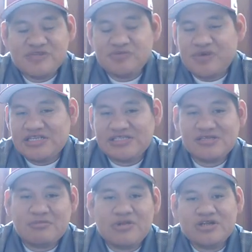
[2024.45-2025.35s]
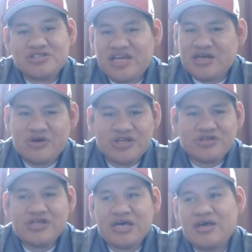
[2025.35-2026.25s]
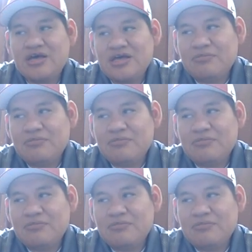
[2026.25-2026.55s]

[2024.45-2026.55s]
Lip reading: spaces on merch, yeah, go ahead and do that.